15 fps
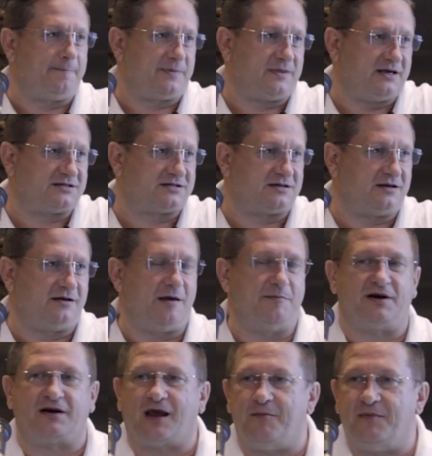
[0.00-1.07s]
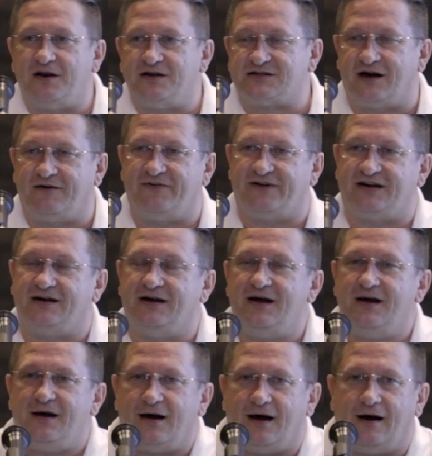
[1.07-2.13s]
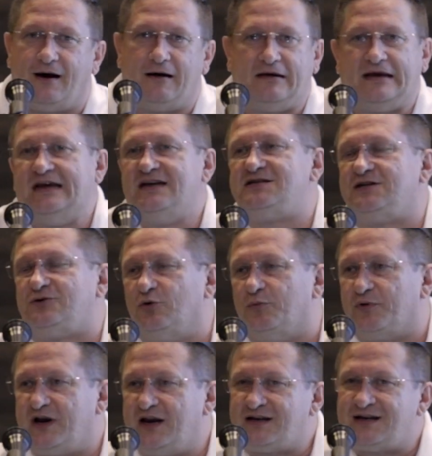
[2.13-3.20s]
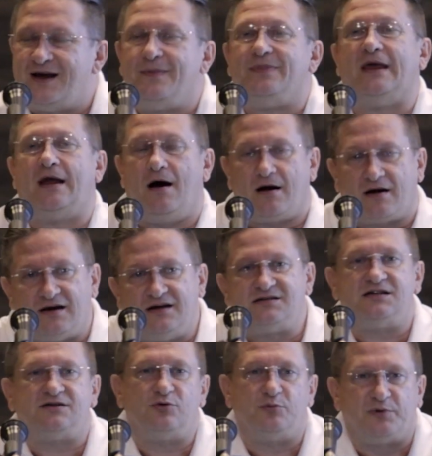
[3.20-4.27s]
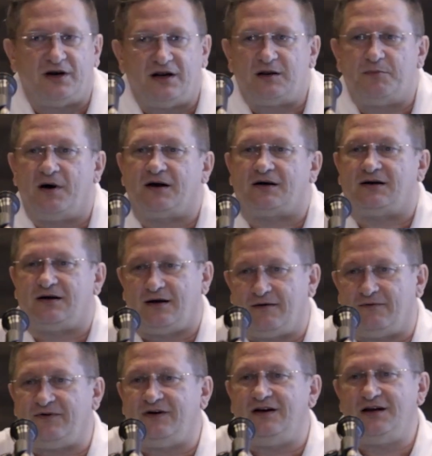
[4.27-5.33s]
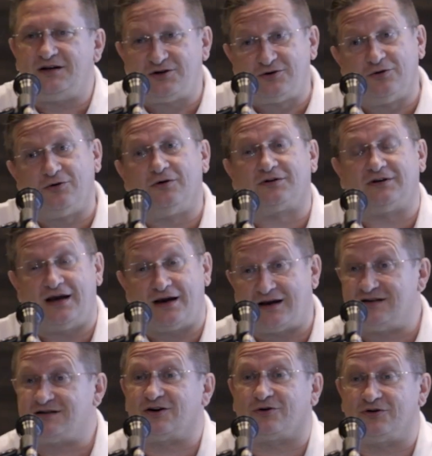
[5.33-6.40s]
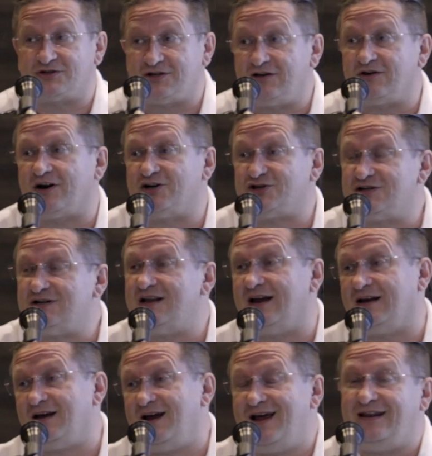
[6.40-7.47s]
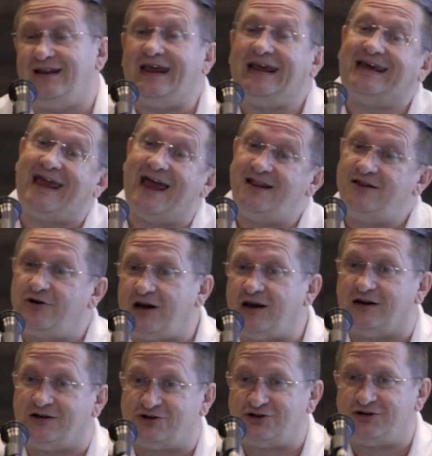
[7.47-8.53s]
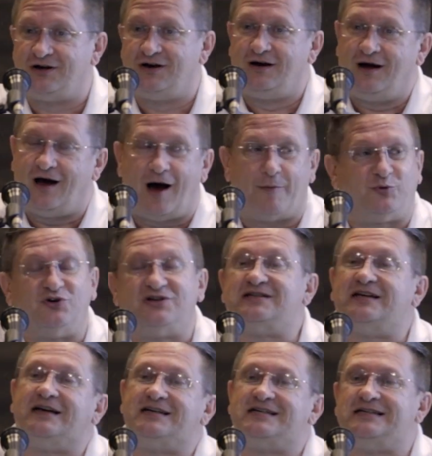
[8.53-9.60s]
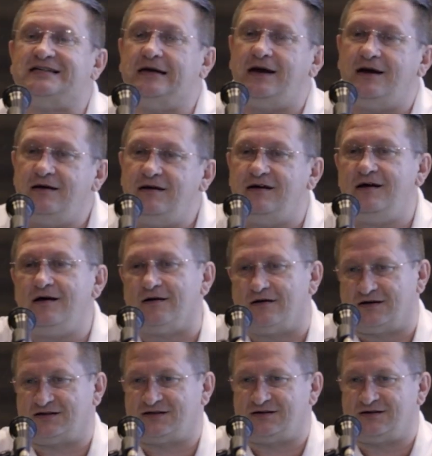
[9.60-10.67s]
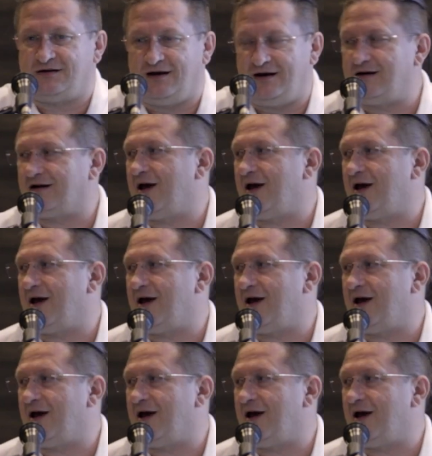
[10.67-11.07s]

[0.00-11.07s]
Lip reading: these Yemen chameleons are very easy to breed. They are easy to breed, but we need to take into consideration that they can reach up to 16 years in